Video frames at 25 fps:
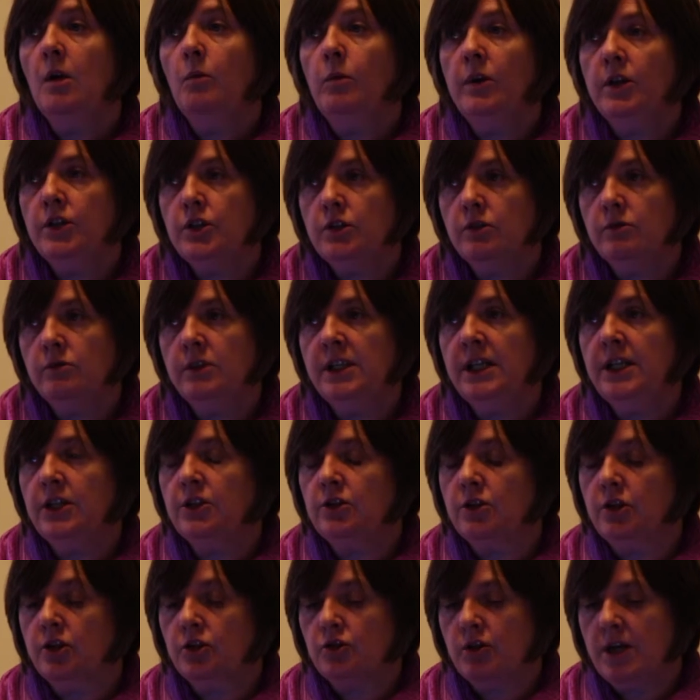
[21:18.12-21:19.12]
We do need
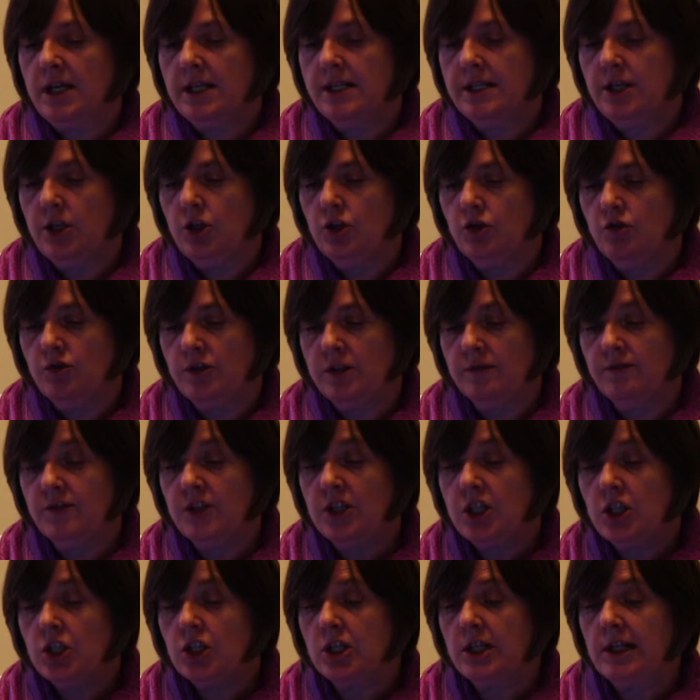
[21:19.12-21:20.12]
to address issues of
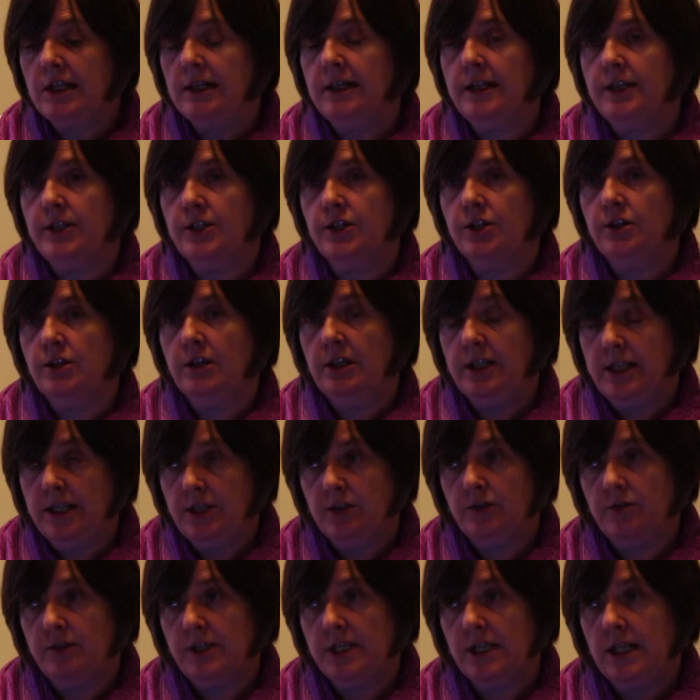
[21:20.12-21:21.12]
digital
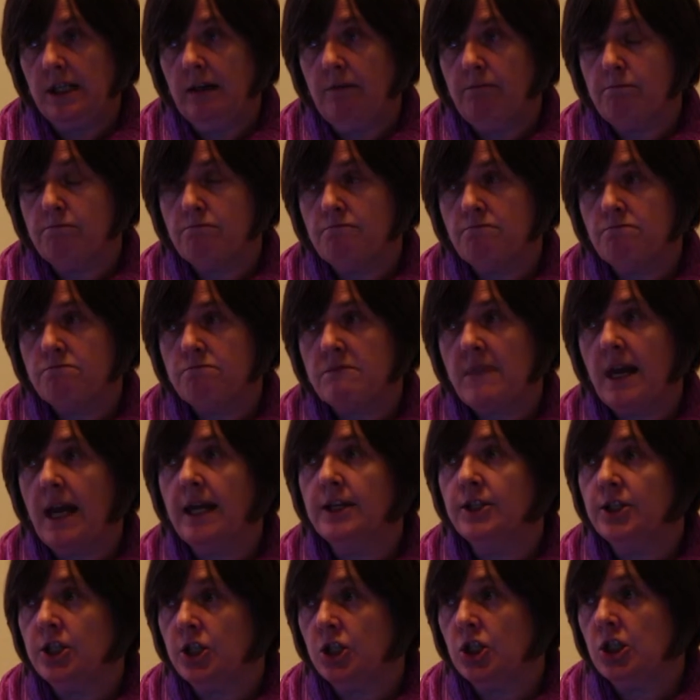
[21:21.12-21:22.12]
literacy
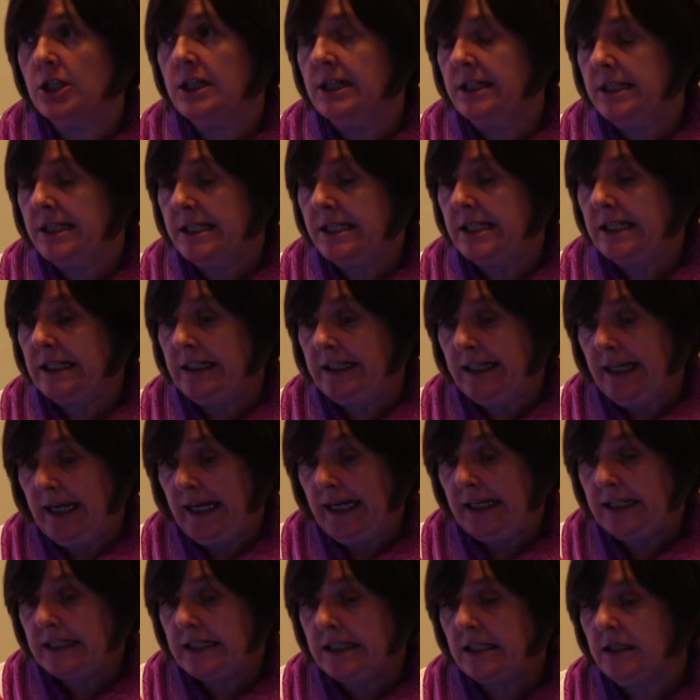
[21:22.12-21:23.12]
and digital
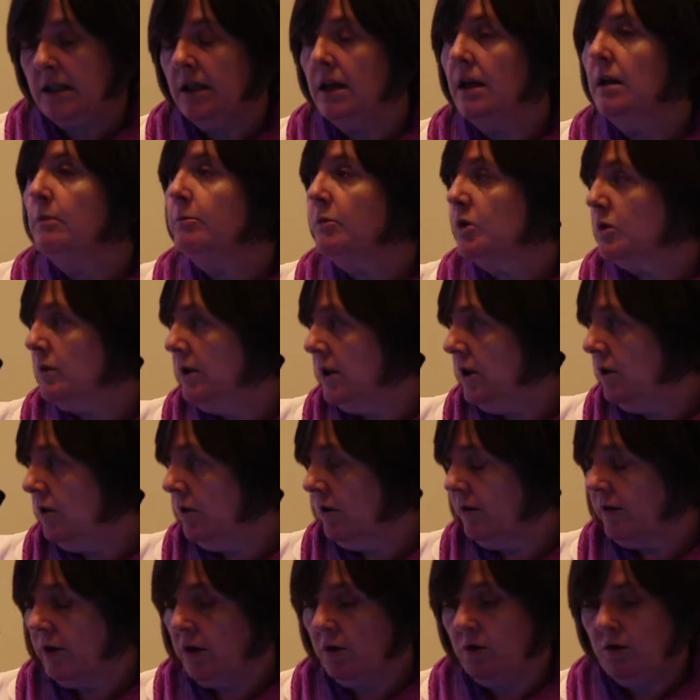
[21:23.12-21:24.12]
disconnect between
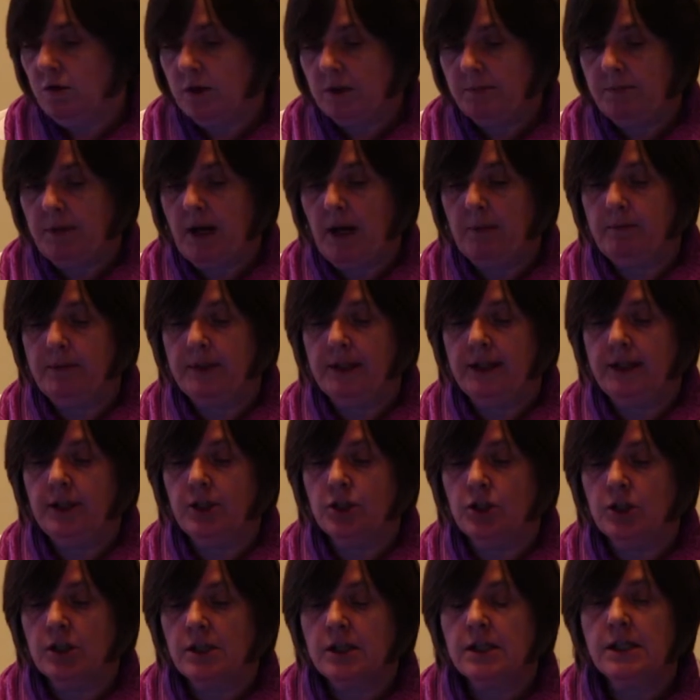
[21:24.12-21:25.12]
younger and older
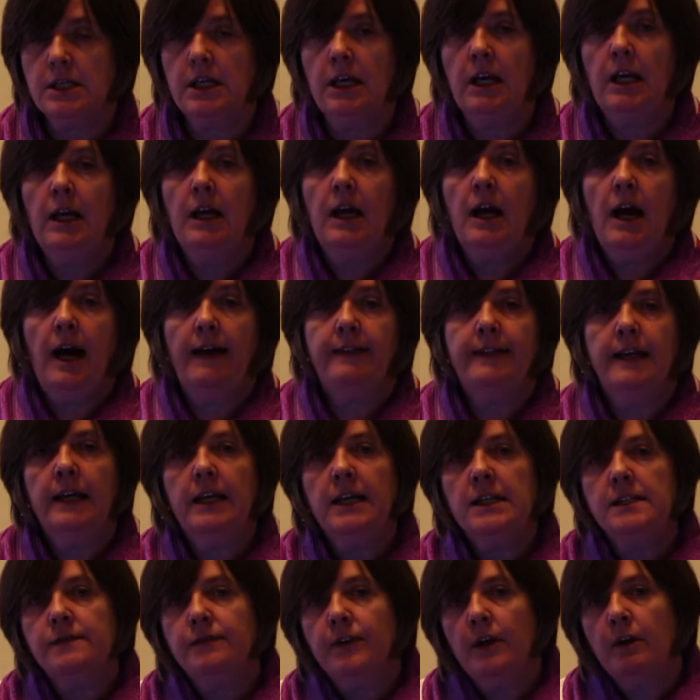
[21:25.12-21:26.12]
populations. I think
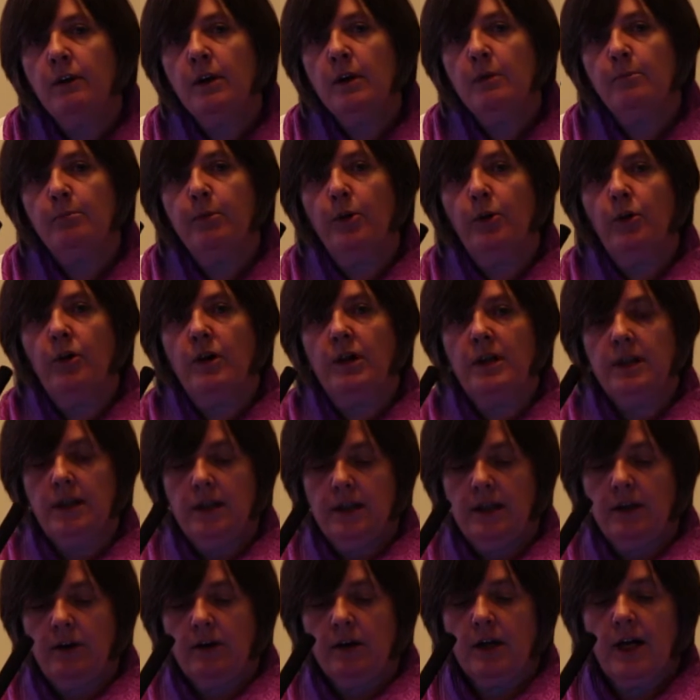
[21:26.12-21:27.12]
it's very important that
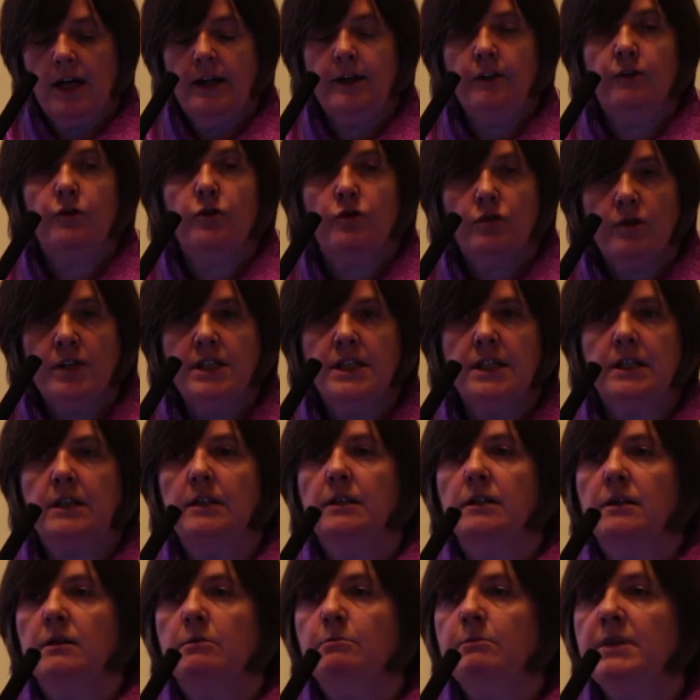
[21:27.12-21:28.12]
there are kind of
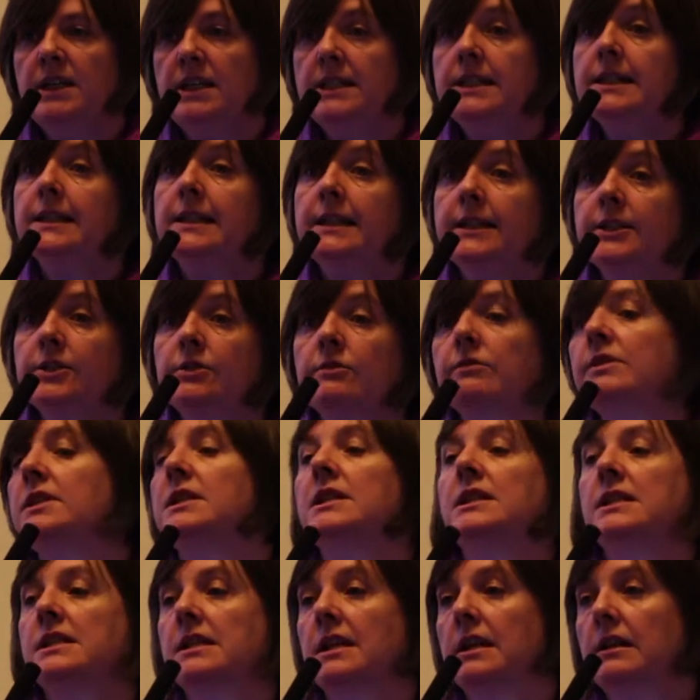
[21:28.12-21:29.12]
critical media
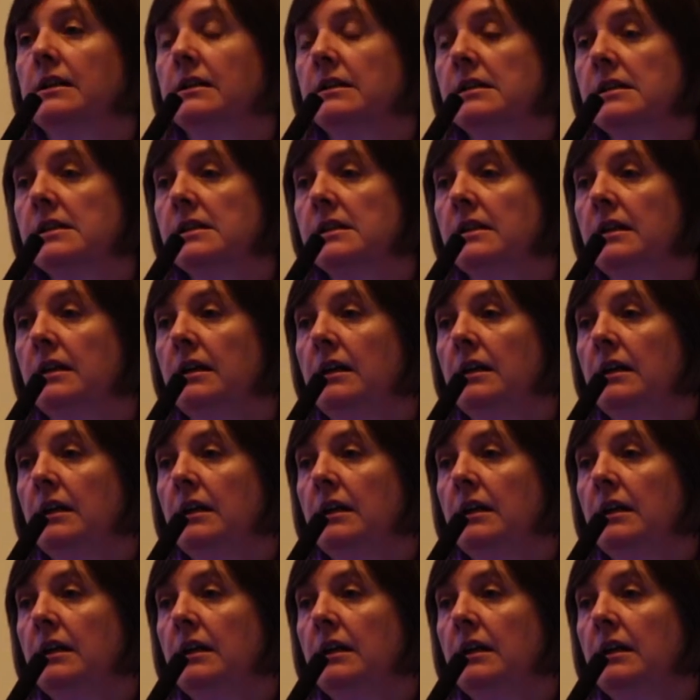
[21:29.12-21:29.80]
literacy skills,